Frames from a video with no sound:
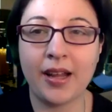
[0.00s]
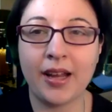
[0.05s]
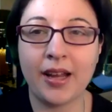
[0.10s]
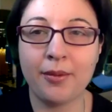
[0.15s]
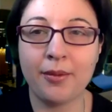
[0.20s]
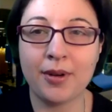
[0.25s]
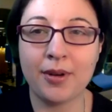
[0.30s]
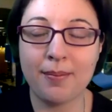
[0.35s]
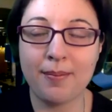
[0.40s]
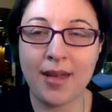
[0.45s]

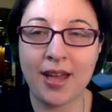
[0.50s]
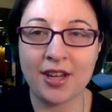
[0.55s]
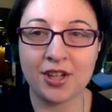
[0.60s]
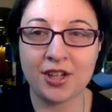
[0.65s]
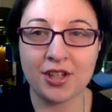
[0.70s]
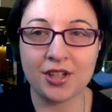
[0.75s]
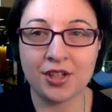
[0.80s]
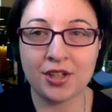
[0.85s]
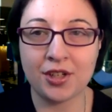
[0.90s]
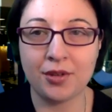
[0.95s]
I would
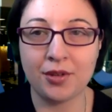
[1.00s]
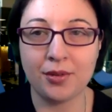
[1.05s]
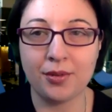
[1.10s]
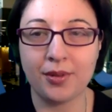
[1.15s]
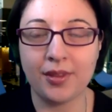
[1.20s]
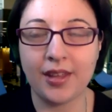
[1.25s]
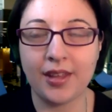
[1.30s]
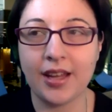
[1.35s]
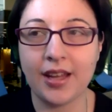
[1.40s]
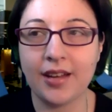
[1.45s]
imagine too
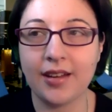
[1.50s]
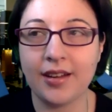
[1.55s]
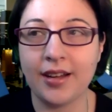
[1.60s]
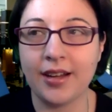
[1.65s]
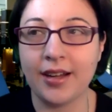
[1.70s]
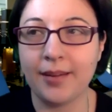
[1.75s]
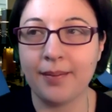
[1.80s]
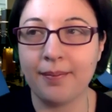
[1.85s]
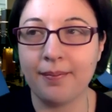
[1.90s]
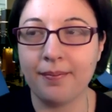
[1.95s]
that
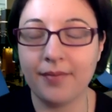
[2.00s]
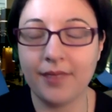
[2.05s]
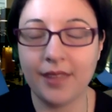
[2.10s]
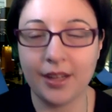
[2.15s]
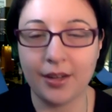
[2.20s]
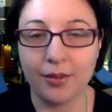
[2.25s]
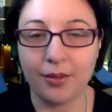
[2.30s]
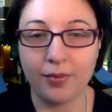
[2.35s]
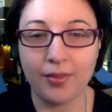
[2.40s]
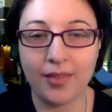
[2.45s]

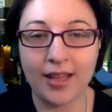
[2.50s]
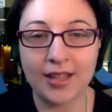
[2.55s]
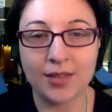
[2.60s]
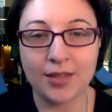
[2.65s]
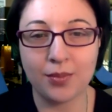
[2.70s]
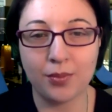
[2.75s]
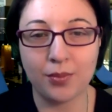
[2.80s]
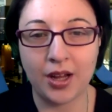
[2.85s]
that's a